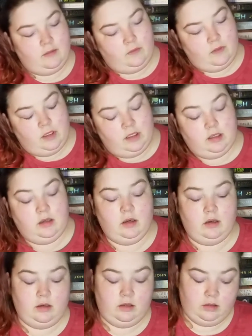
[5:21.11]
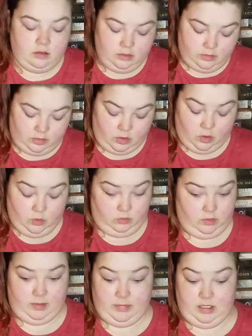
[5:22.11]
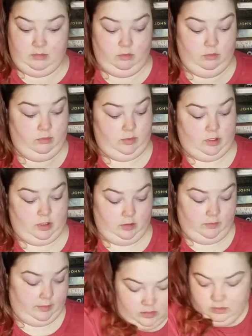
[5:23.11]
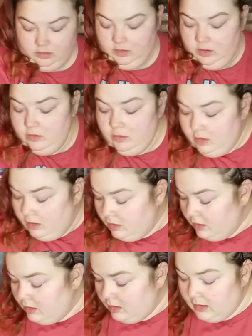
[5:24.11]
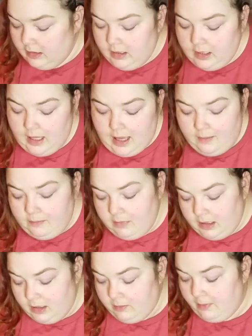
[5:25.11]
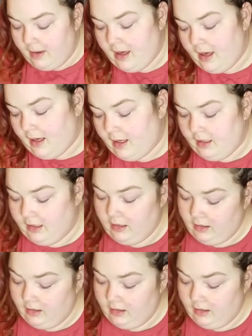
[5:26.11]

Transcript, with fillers: Figures. Oh, I'm getting, we'll start over. You couldn't get me by.